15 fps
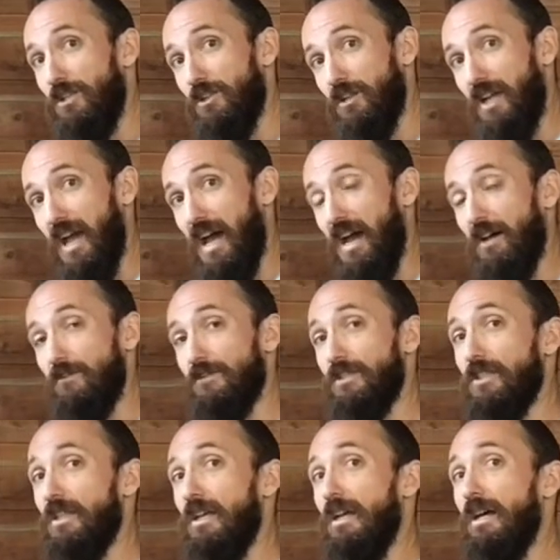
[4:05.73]
your calves,
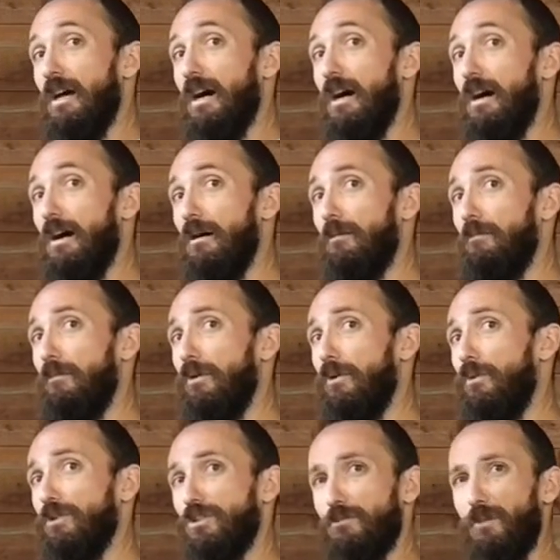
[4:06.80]

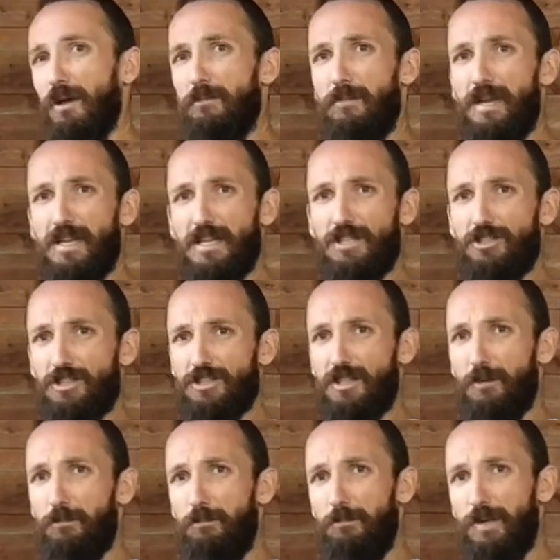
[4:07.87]
which might make it just
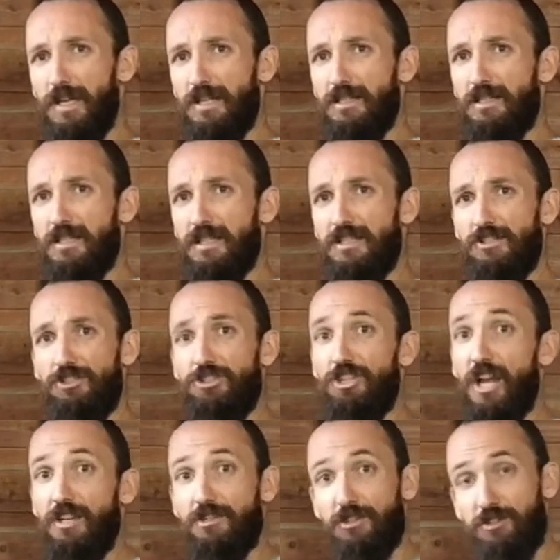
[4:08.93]
a bit
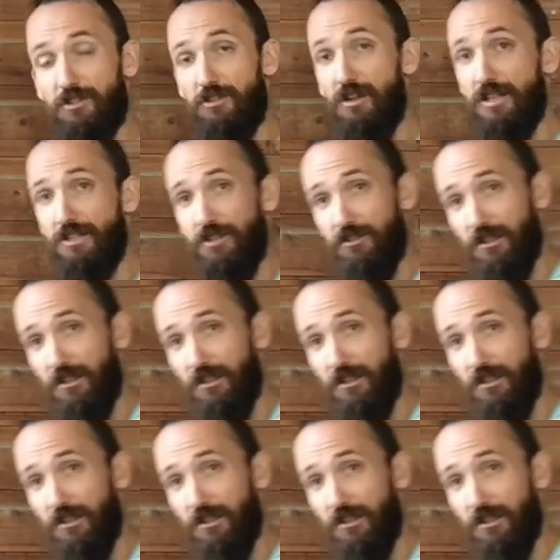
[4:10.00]
gentler on your